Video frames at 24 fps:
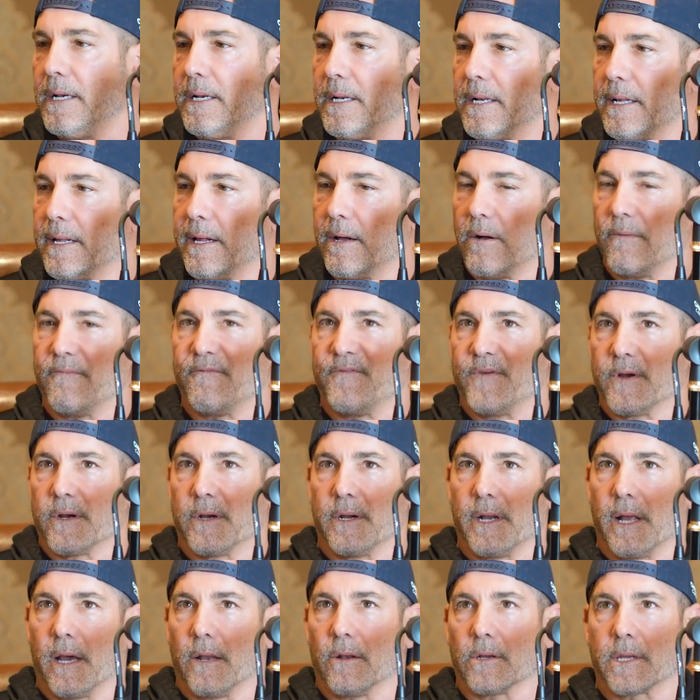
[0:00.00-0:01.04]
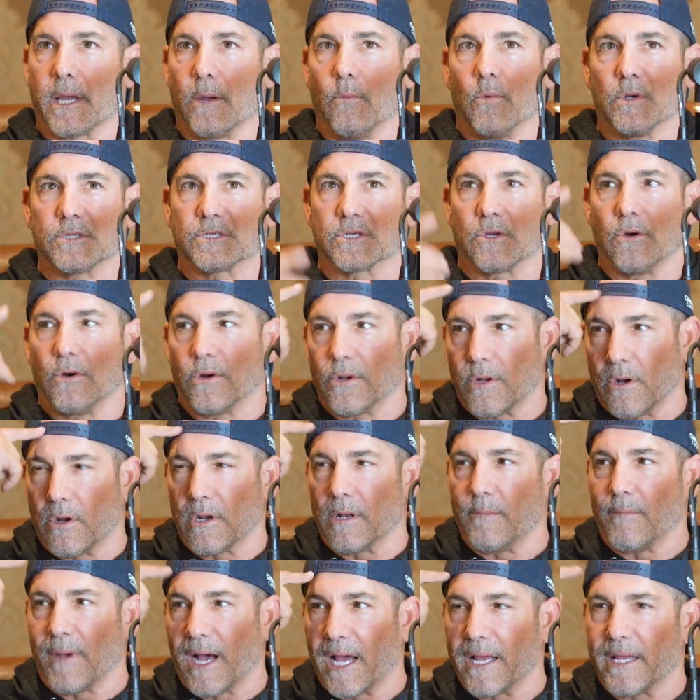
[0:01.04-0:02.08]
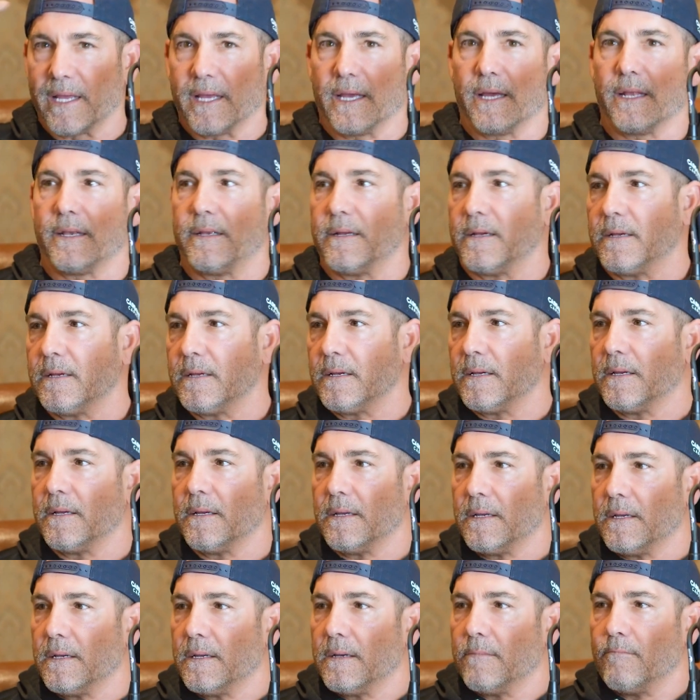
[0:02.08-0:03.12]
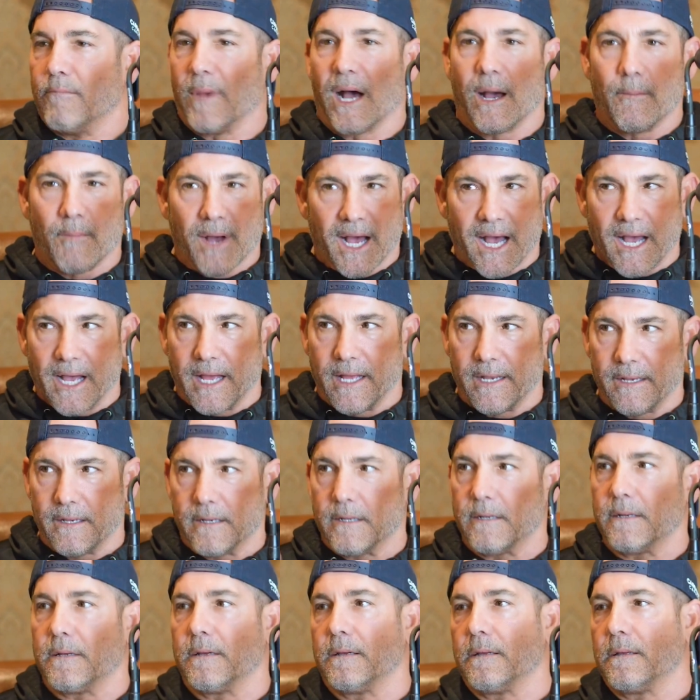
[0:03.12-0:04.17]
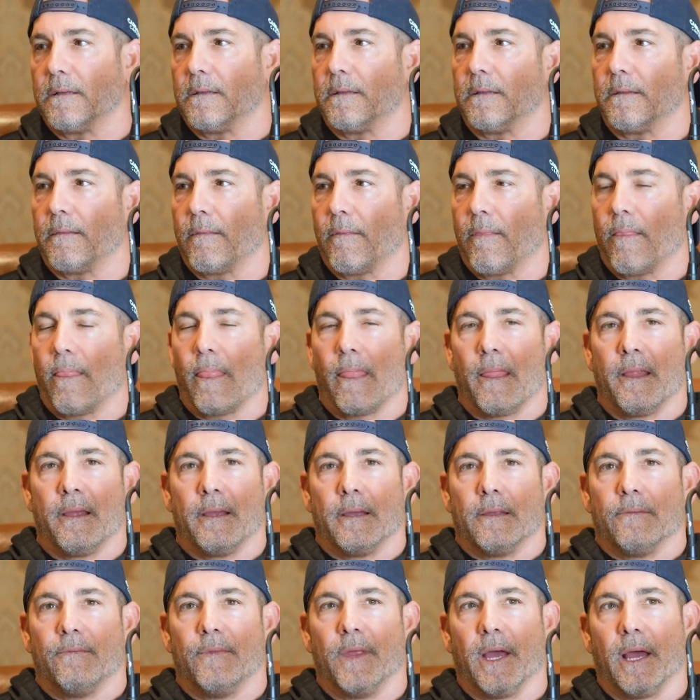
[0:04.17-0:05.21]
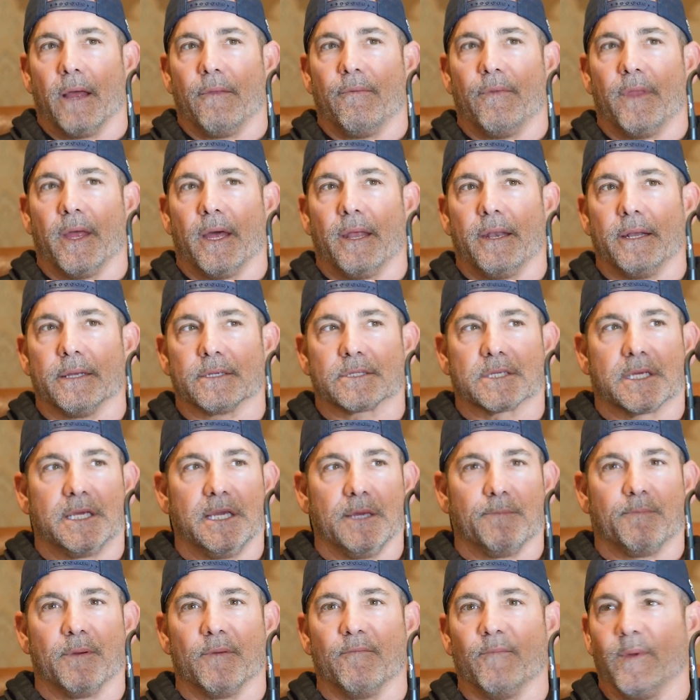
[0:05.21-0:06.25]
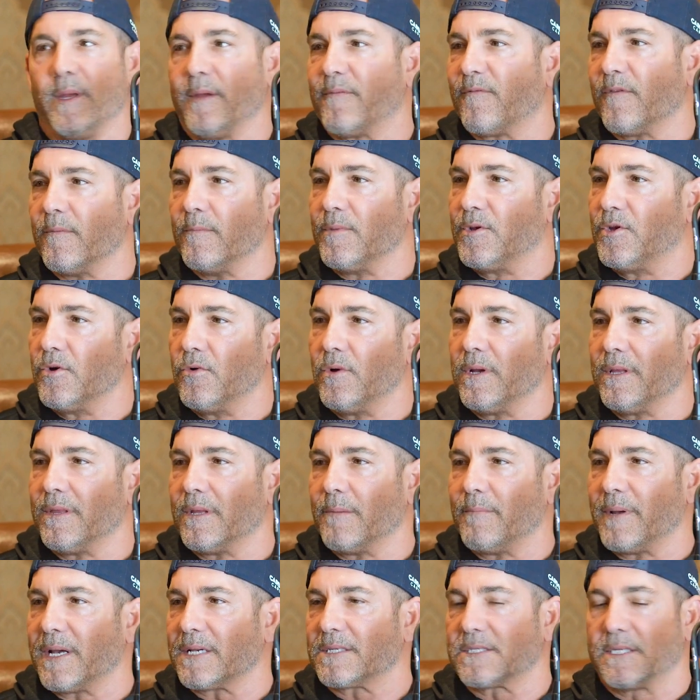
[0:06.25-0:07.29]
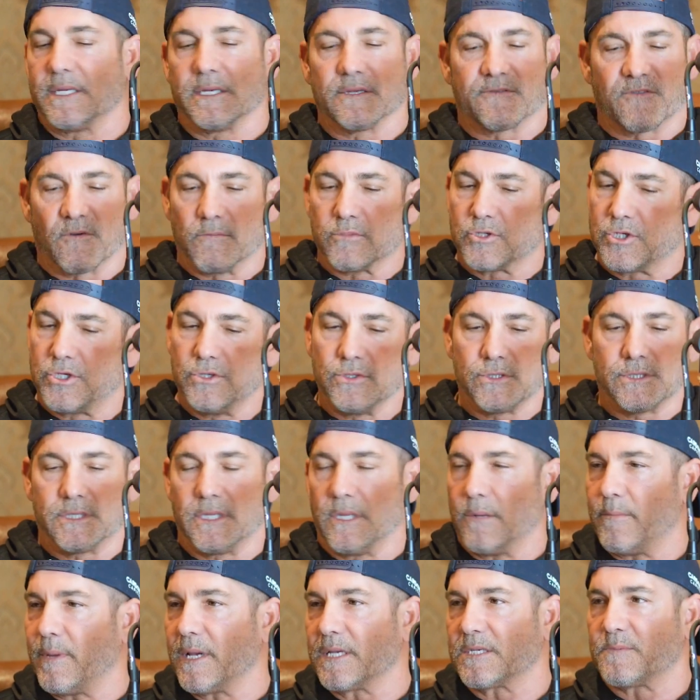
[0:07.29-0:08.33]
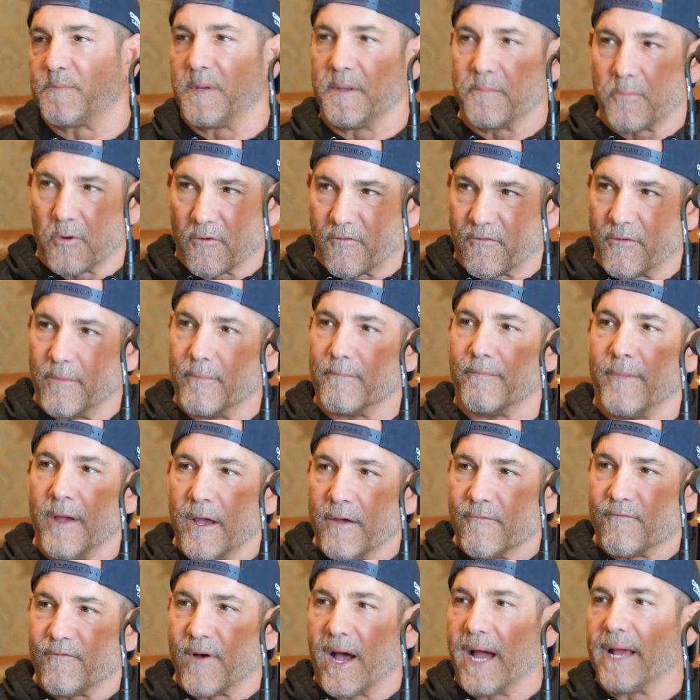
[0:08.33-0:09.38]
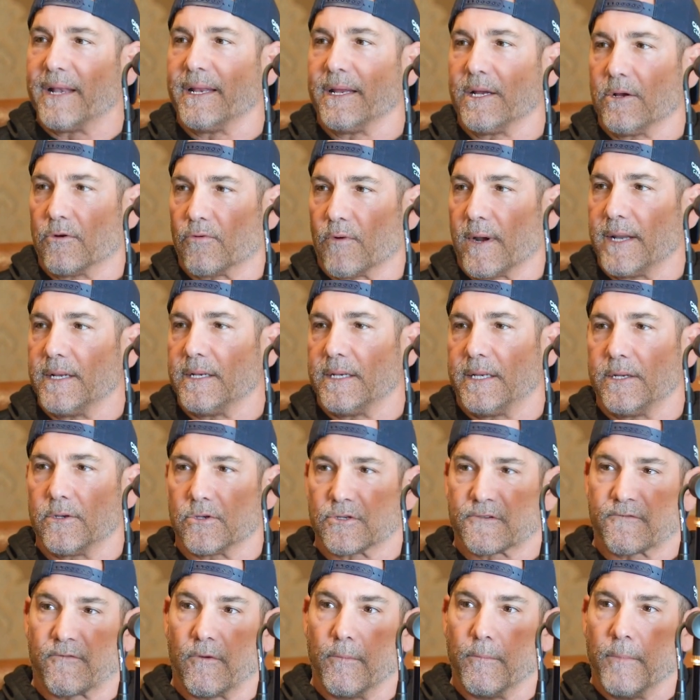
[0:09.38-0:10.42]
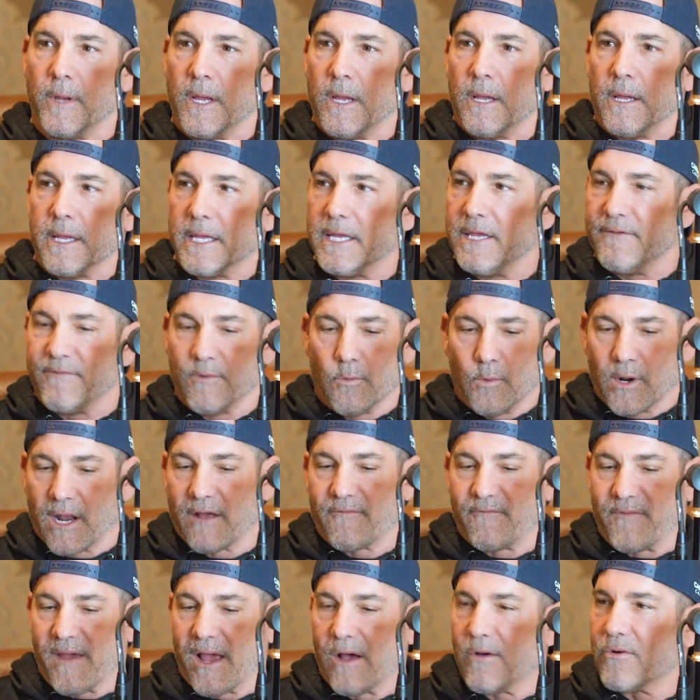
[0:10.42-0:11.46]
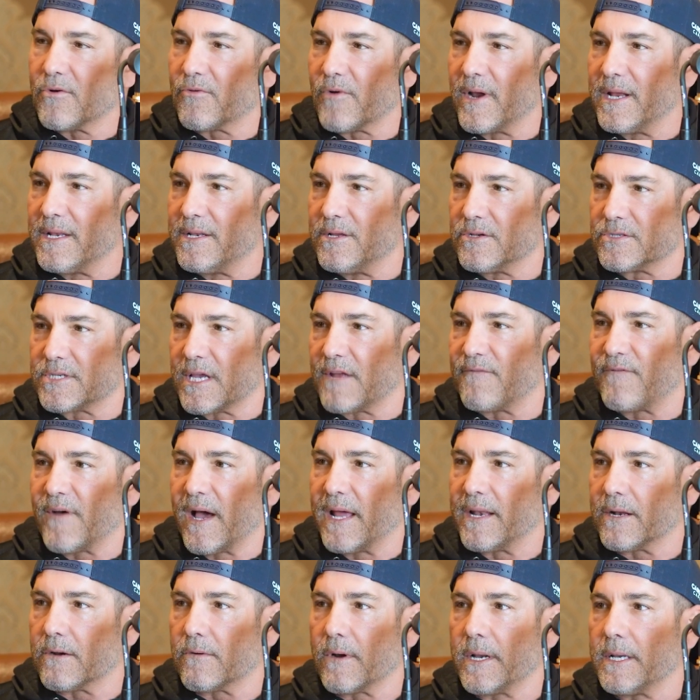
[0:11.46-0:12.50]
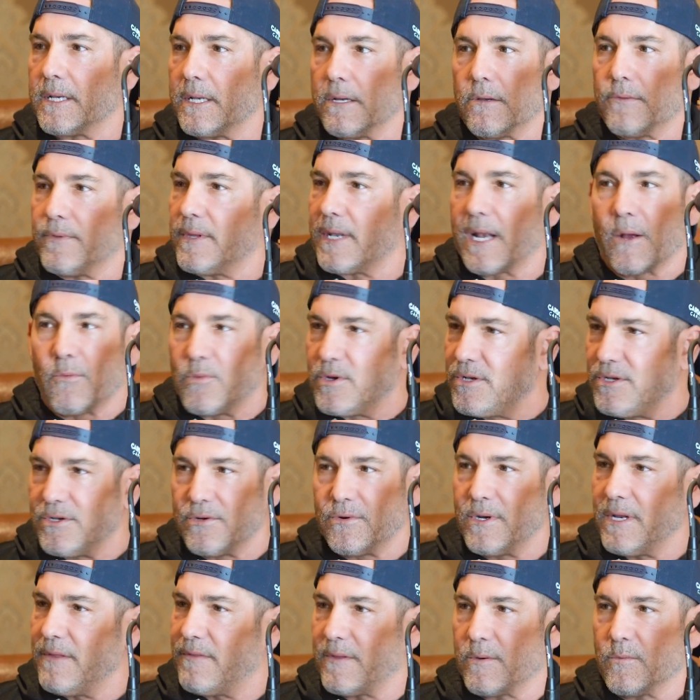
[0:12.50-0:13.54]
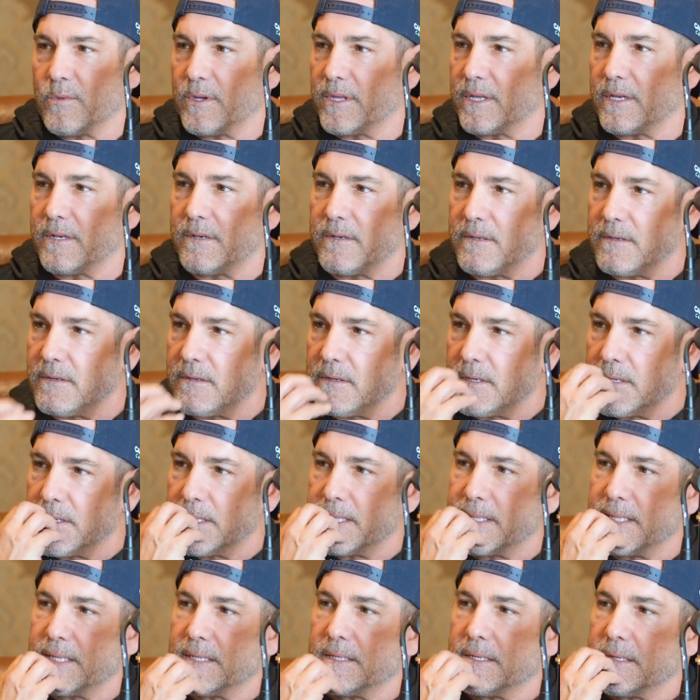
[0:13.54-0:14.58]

I needed help figuring out, okay, what's going on in my head, my mind, that is keeping me from doing the best things, from choosing the best people, from finding great deals, from even when I found great deals, I'd find a great deal and then I wouldn't do anything with it.